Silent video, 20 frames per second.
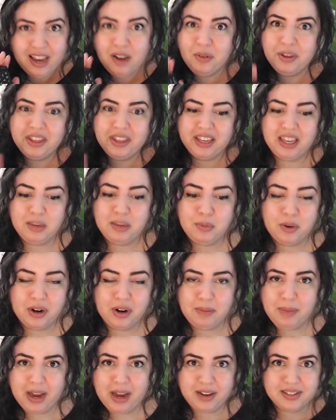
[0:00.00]
With a keyboard
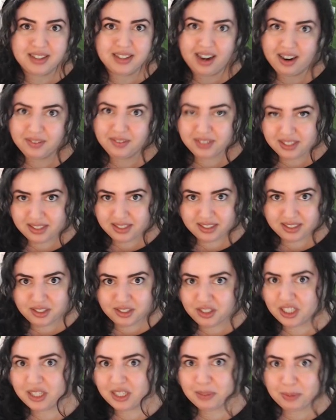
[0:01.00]
and mouse, obviously
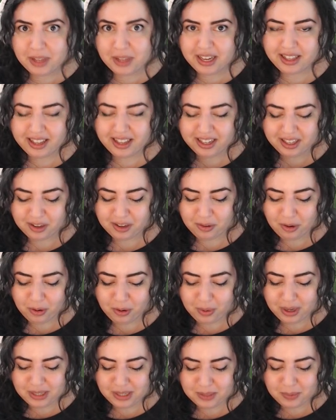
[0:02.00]
you just play like you
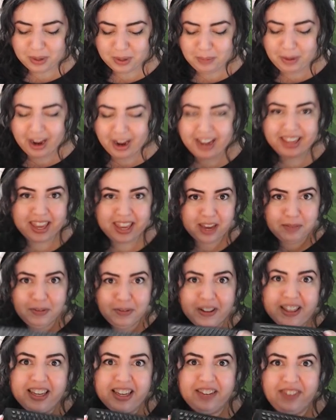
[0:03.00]
always would, but I can't
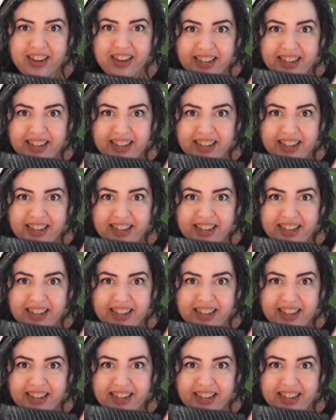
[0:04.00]
believe I